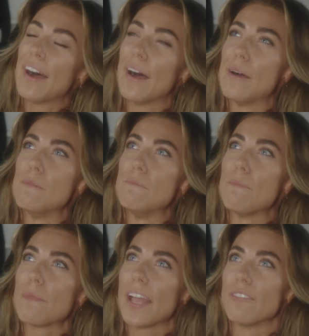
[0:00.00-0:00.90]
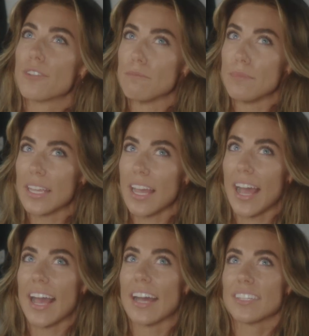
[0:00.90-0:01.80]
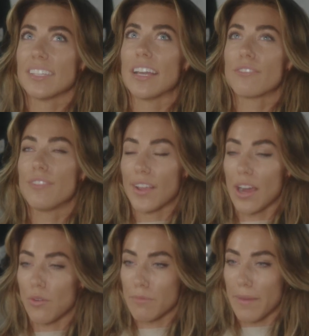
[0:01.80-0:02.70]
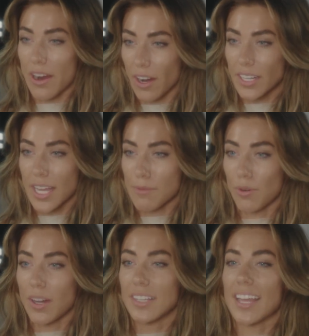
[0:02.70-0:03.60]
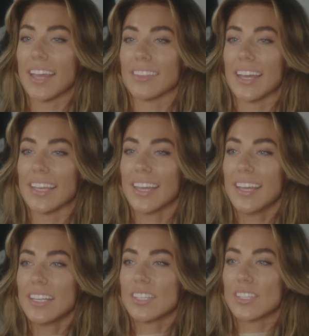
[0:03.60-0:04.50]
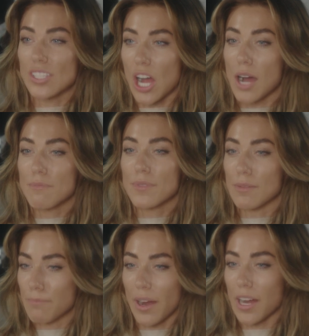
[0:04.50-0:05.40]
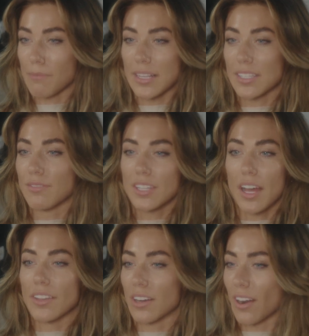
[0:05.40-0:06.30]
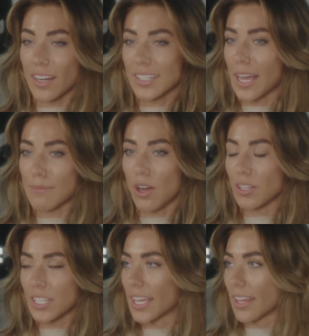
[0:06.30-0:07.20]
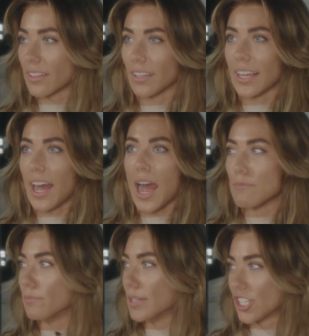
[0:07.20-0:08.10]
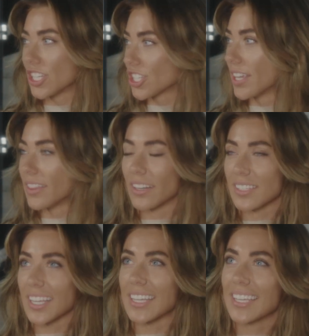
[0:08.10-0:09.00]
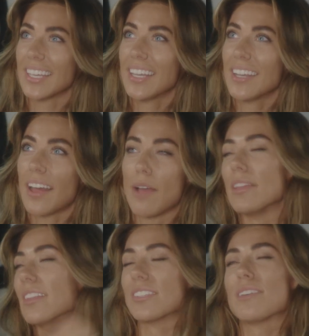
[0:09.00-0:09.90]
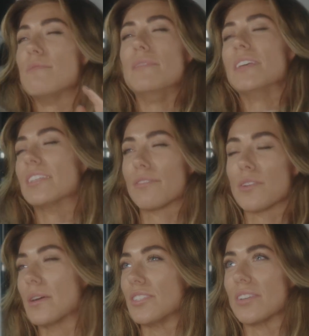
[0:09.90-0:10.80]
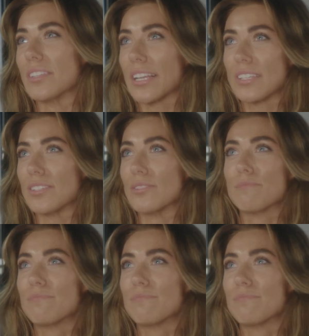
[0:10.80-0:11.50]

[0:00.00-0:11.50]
And for me, I had to like figure out what my archetype was and like stop comparing myself to other archetypes altogether. Like, I'm a magician. There's like, I mean, there's a million different ways you can like do,